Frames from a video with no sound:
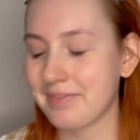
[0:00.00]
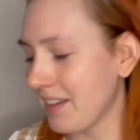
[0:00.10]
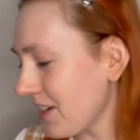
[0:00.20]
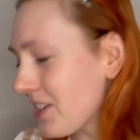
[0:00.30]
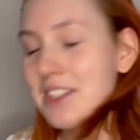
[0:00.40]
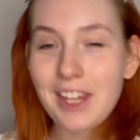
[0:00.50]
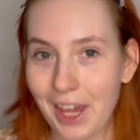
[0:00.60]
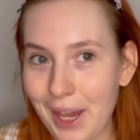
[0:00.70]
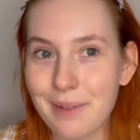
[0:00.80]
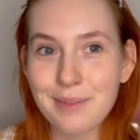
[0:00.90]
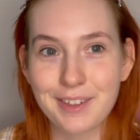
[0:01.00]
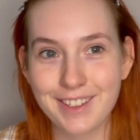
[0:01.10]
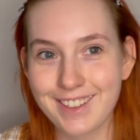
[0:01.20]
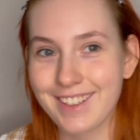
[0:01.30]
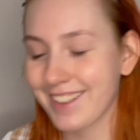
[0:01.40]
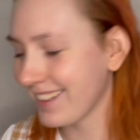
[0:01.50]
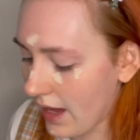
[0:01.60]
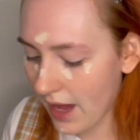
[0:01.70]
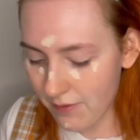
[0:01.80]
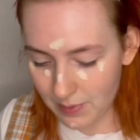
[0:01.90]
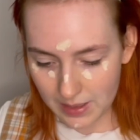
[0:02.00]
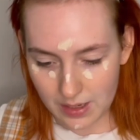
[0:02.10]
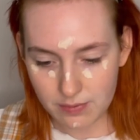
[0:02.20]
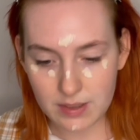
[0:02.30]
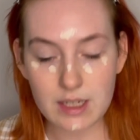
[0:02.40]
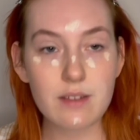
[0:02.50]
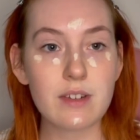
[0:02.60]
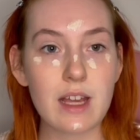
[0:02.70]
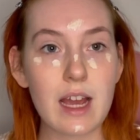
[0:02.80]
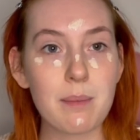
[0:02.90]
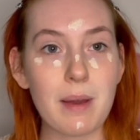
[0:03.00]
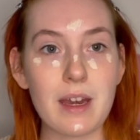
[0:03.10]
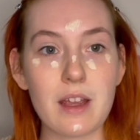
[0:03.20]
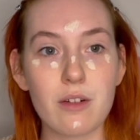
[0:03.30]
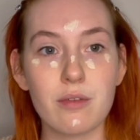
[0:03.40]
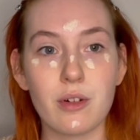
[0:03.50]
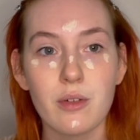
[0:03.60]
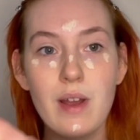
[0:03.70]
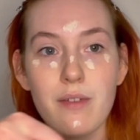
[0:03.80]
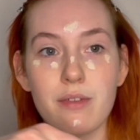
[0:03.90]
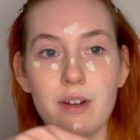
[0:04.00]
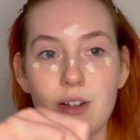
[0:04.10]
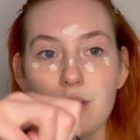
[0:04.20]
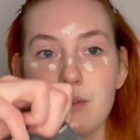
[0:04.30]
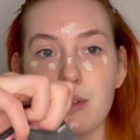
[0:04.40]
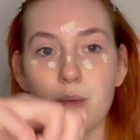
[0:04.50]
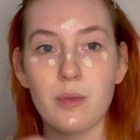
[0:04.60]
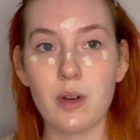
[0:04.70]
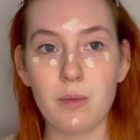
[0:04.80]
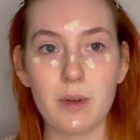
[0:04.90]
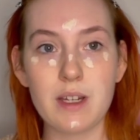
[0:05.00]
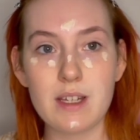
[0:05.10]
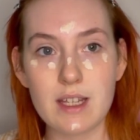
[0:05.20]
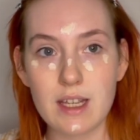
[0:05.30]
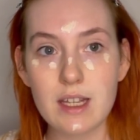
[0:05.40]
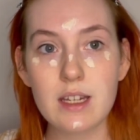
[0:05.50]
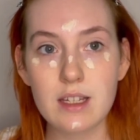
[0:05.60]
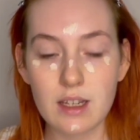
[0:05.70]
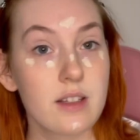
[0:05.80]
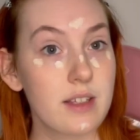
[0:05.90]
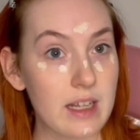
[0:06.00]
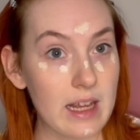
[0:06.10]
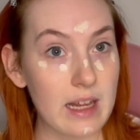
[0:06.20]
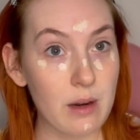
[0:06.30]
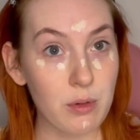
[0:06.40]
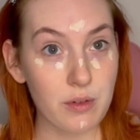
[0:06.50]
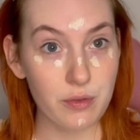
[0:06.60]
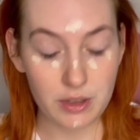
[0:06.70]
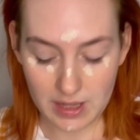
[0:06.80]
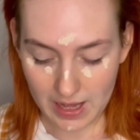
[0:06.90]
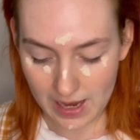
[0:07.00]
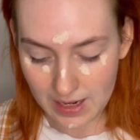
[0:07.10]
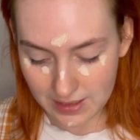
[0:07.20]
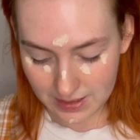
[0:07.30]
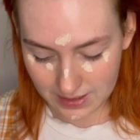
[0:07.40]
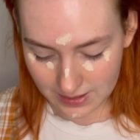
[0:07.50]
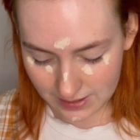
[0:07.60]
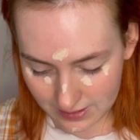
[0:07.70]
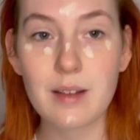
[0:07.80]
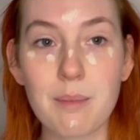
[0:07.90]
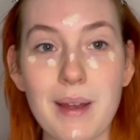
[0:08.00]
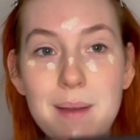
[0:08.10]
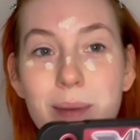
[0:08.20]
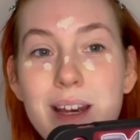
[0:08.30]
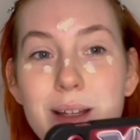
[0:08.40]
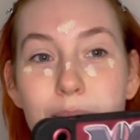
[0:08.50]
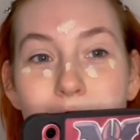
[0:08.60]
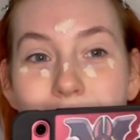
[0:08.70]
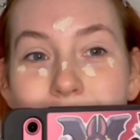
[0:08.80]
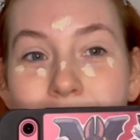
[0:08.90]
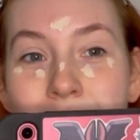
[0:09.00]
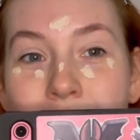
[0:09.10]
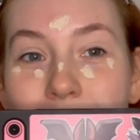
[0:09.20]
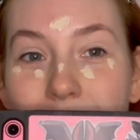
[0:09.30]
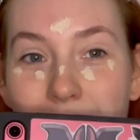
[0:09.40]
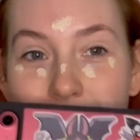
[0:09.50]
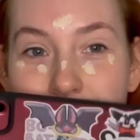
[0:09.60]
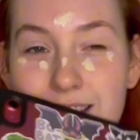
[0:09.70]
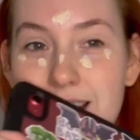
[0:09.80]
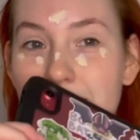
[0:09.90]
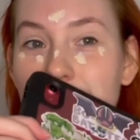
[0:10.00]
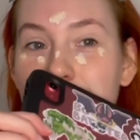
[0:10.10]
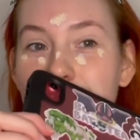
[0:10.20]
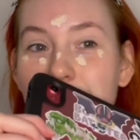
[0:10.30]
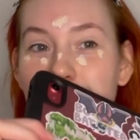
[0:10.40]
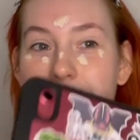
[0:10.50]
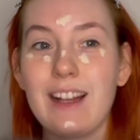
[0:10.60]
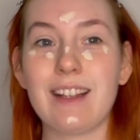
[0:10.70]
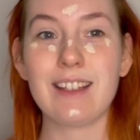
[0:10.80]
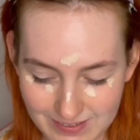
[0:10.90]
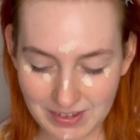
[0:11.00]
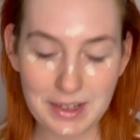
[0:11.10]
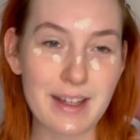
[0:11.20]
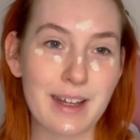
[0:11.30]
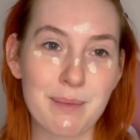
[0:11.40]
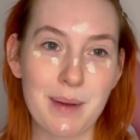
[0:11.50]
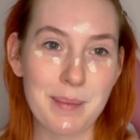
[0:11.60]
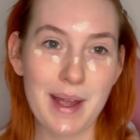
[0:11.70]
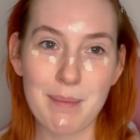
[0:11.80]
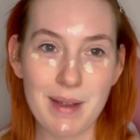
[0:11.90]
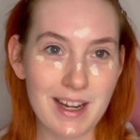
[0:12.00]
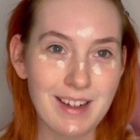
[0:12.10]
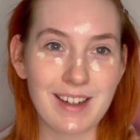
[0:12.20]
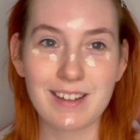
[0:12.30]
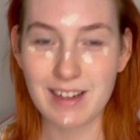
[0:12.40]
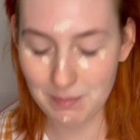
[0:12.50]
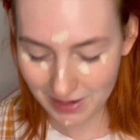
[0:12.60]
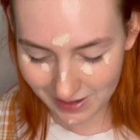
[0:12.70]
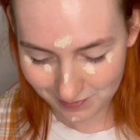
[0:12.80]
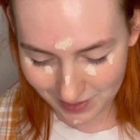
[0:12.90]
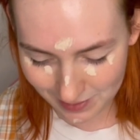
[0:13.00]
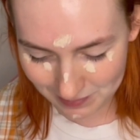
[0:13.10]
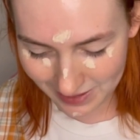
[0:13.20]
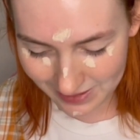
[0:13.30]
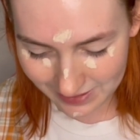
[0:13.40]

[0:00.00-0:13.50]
it's just a game. I have my nifty iPad here for reference from what we did, so that I wouldn't forget. My iPad is pink and it has stickers on it. I can talk about my iPad another time. I love my iPad.